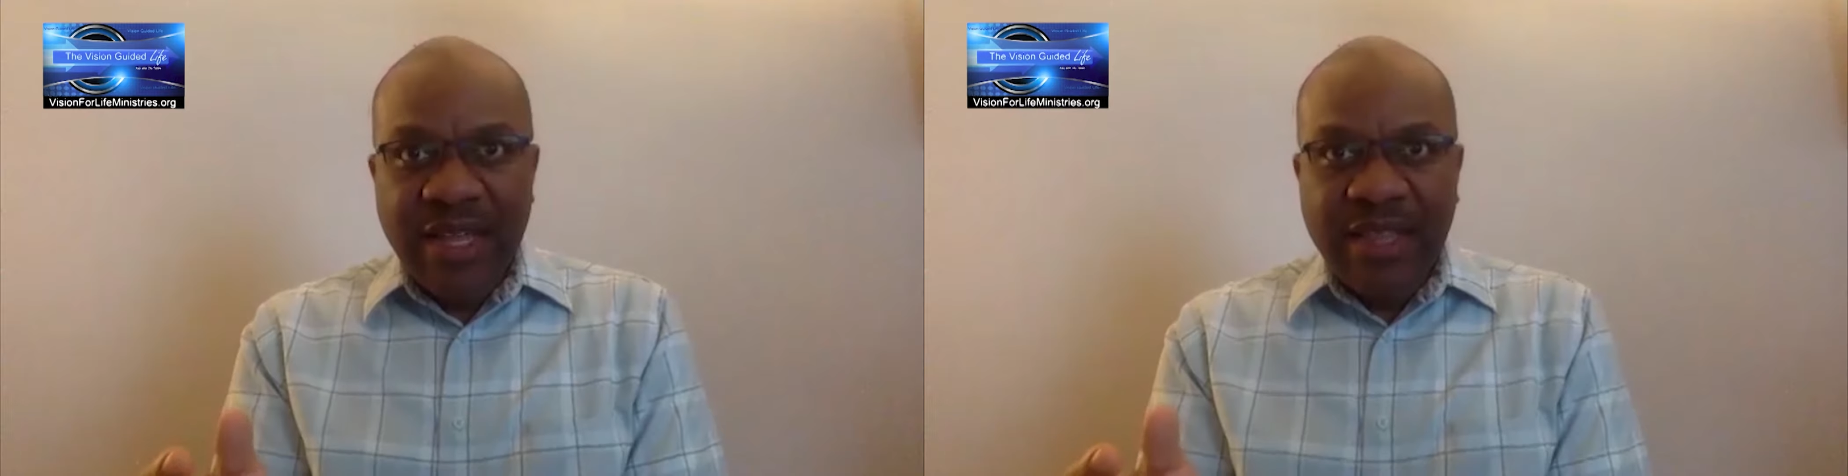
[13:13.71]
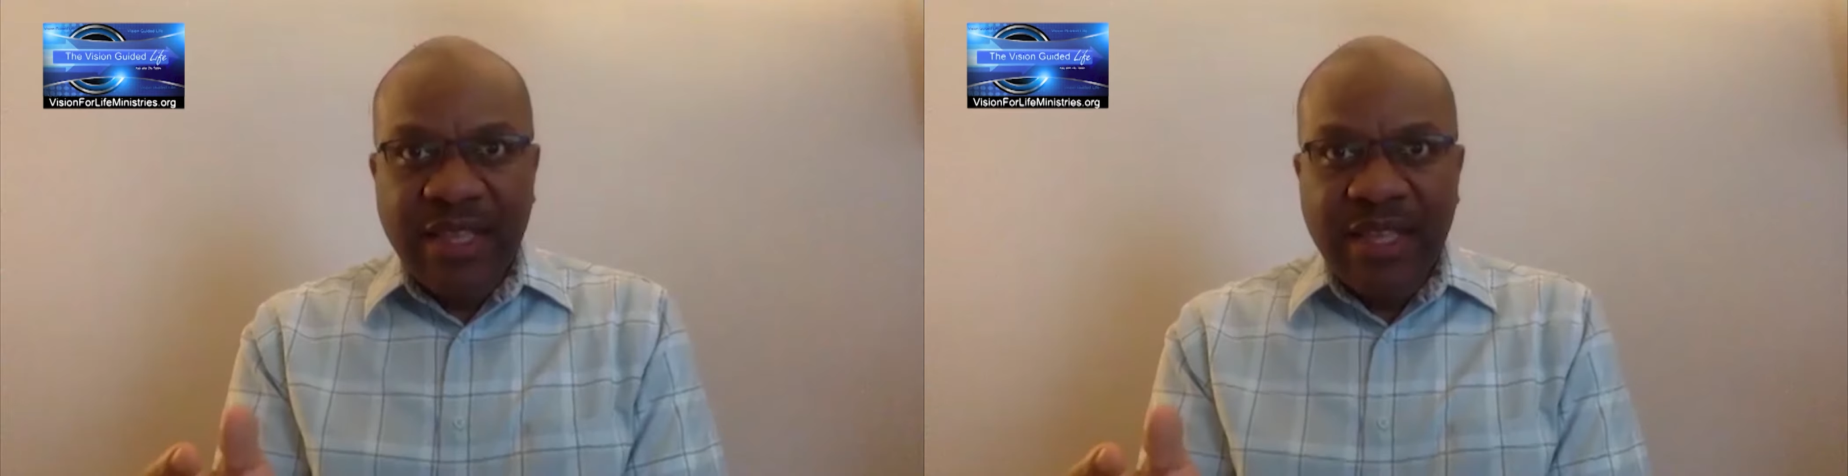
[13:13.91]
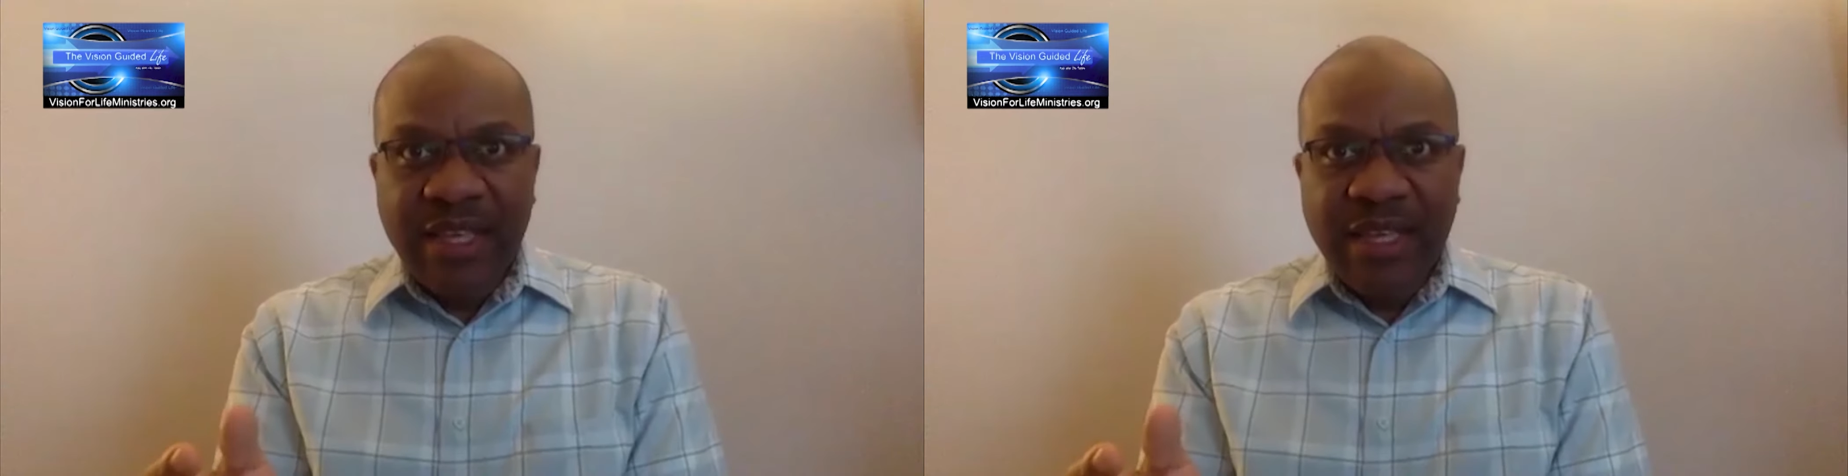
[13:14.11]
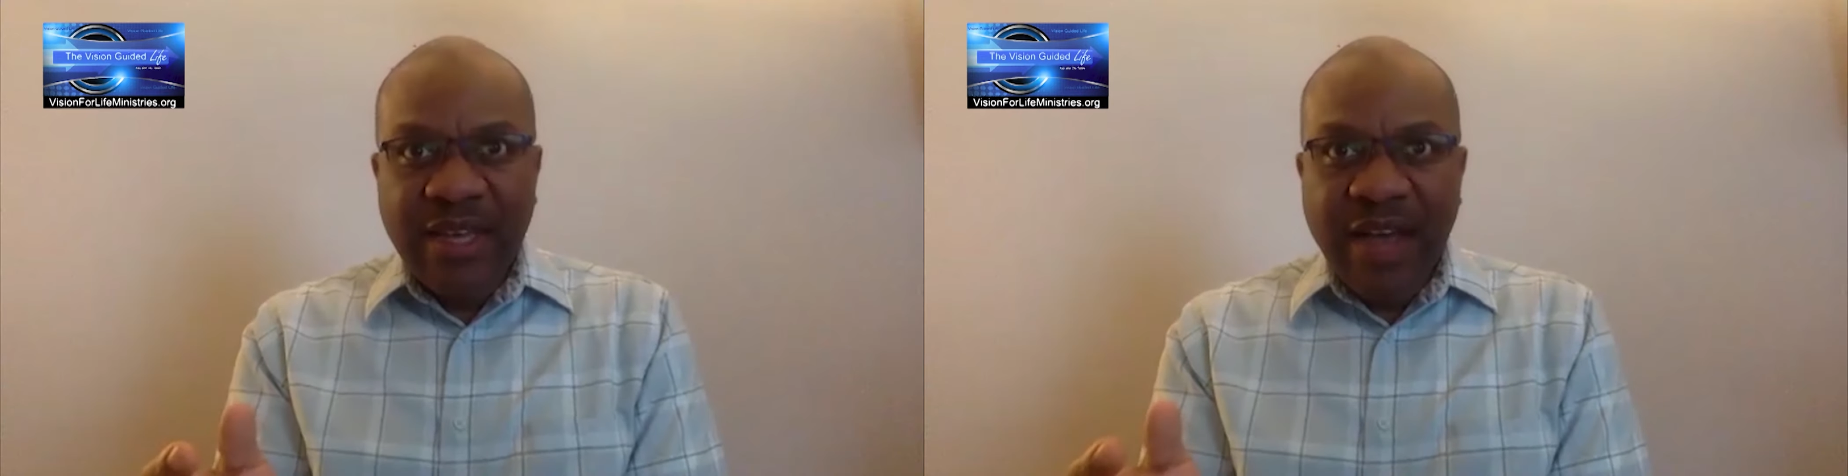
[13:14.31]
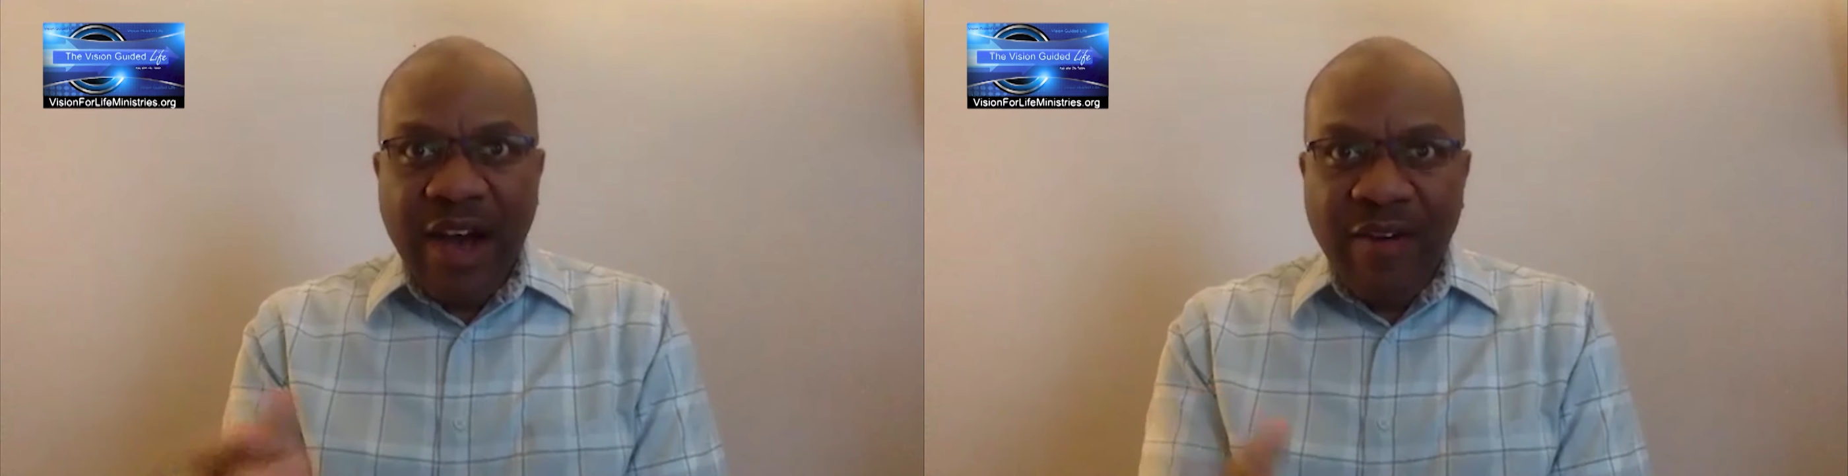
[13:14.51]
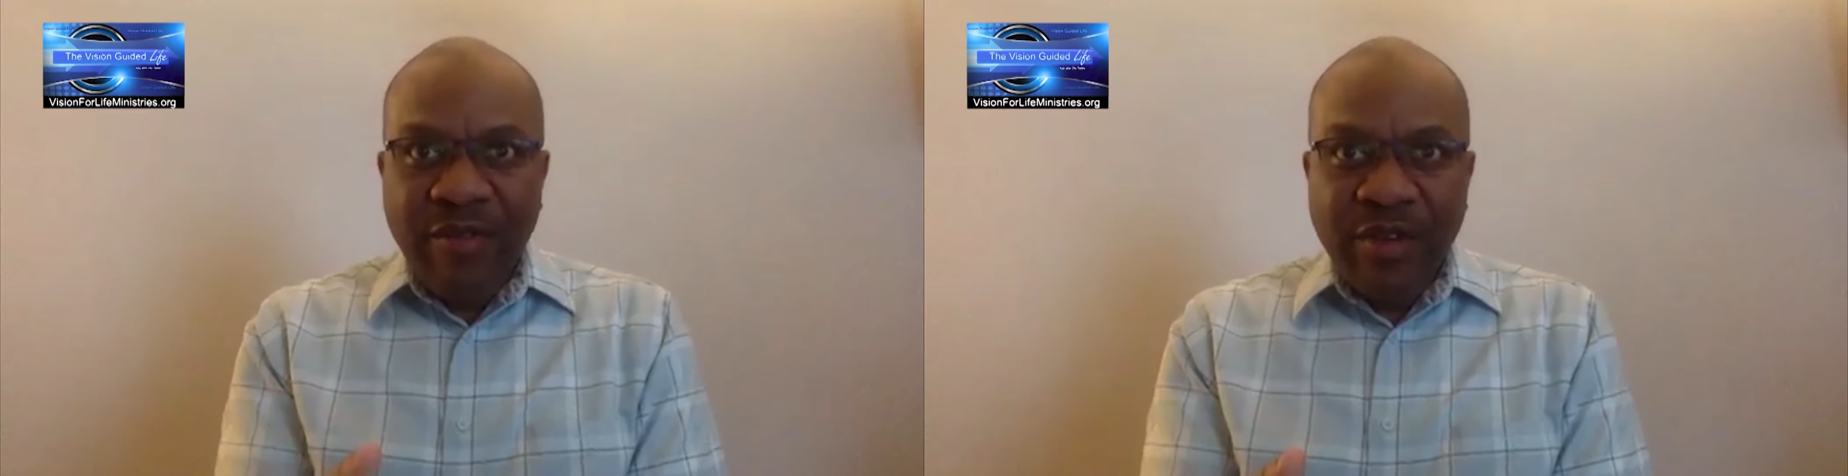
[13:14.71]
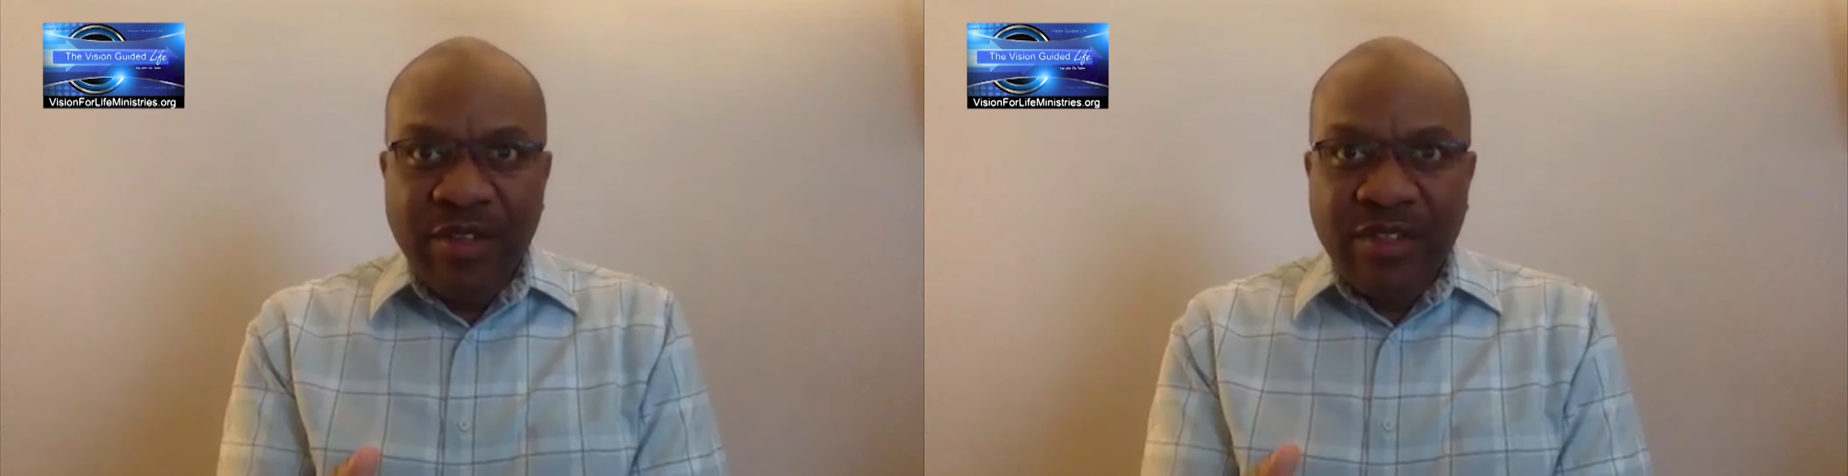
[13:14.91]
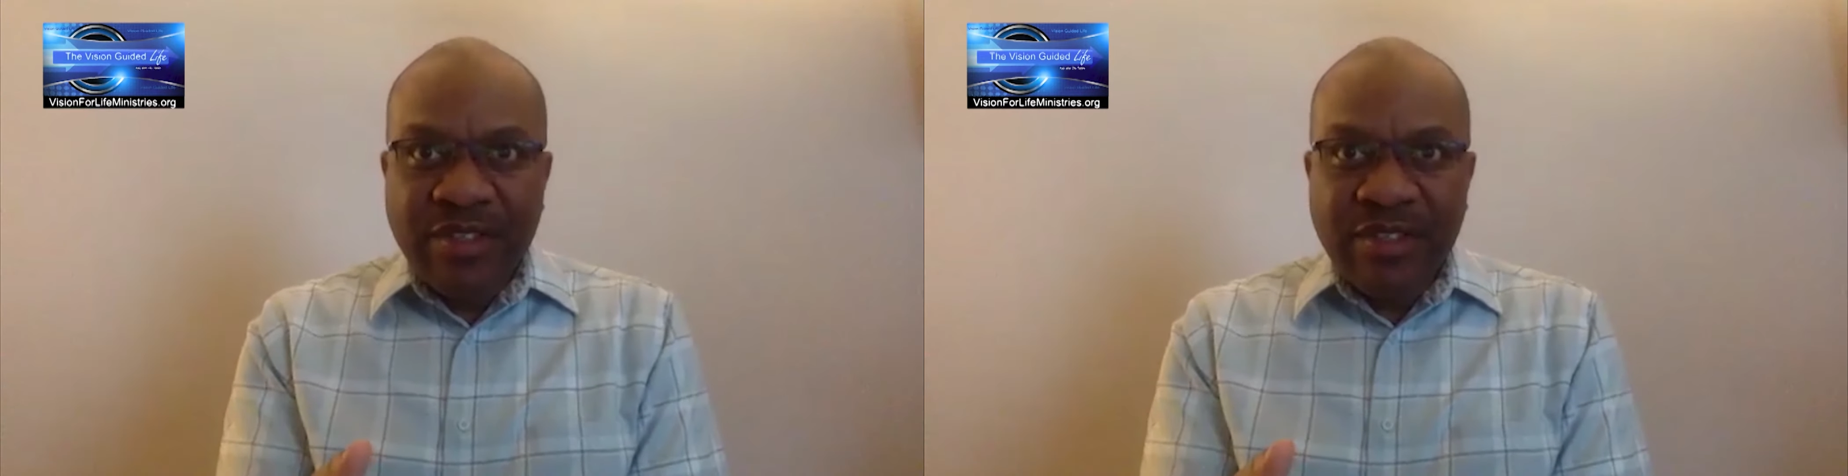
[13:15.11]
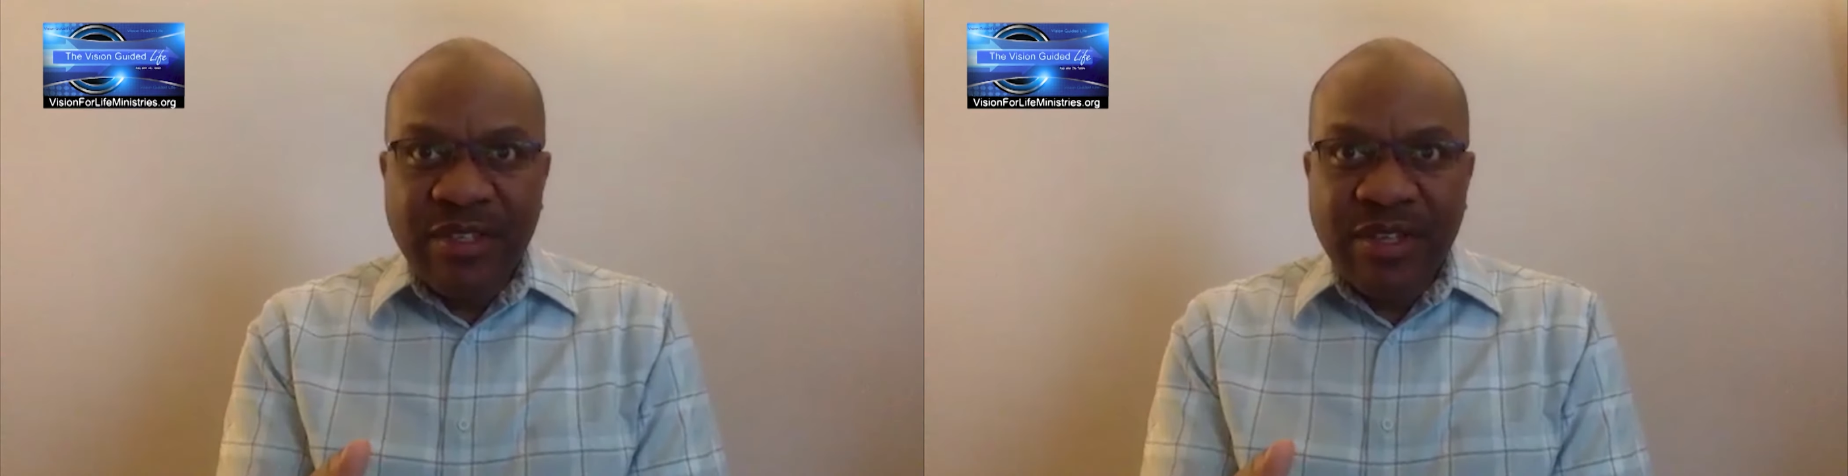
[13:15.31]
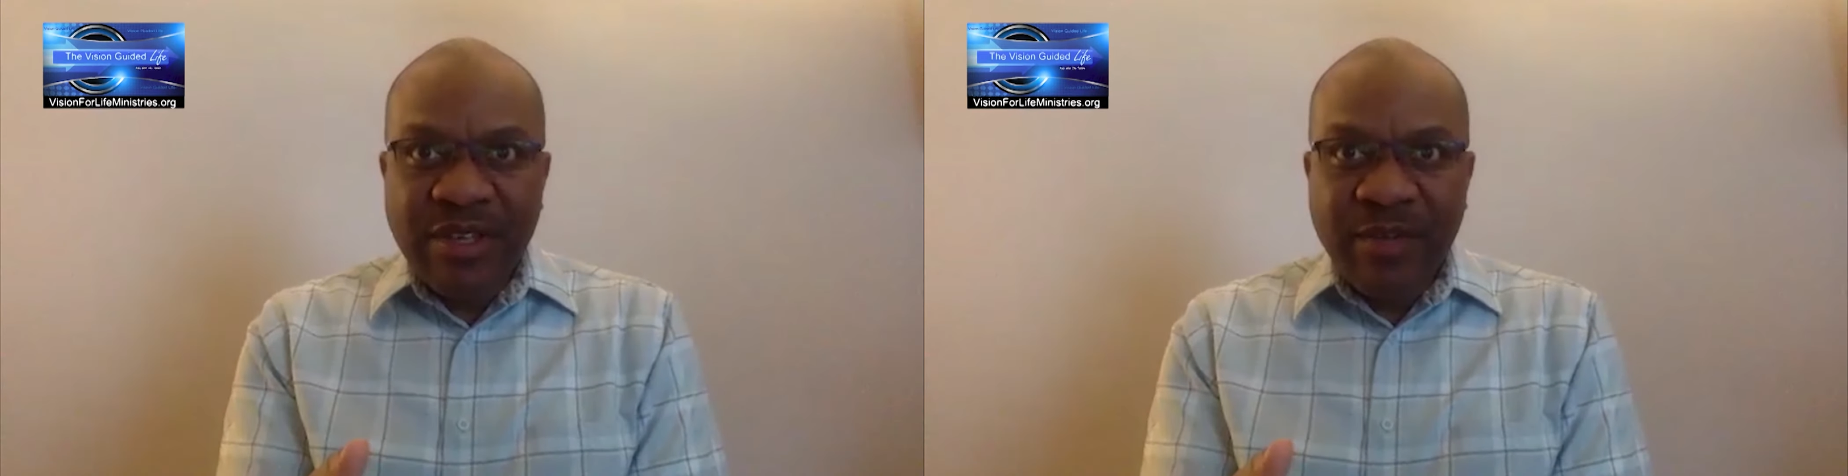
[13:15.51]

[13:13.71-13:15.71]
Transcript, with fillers: the obvious